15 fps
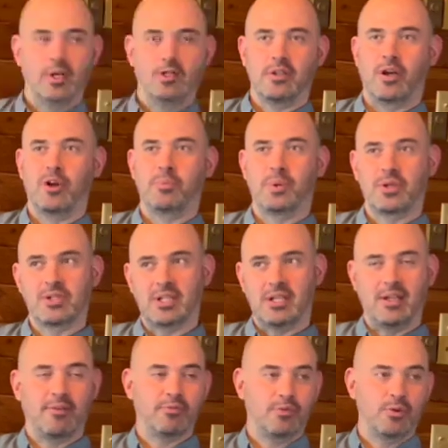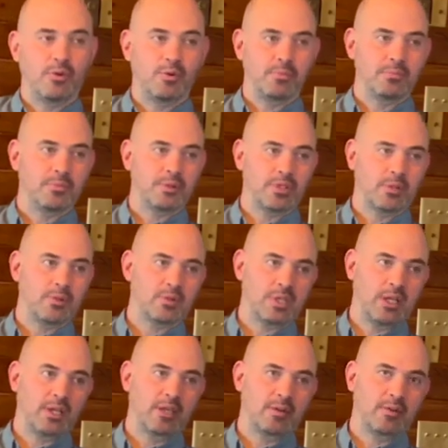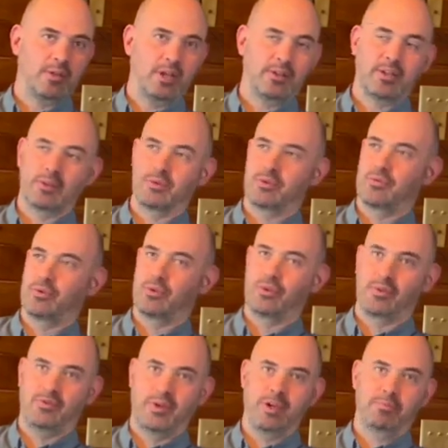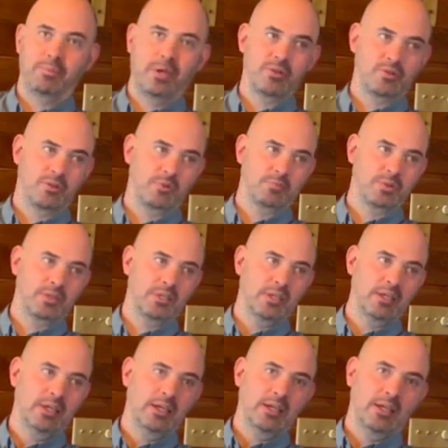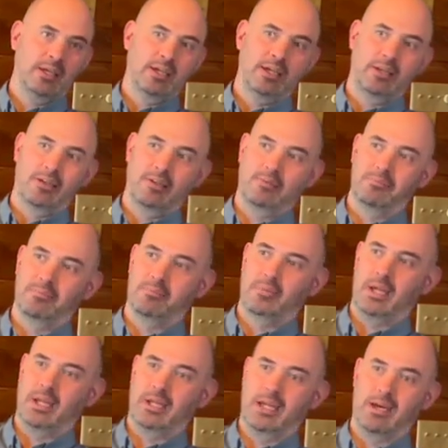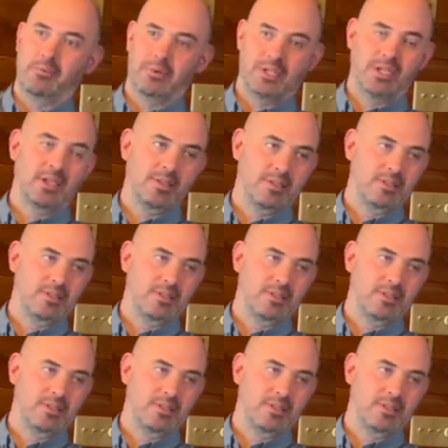No, because they didn't have room. So there was like, I think there was 4 or 5 bedrooms, and that was it,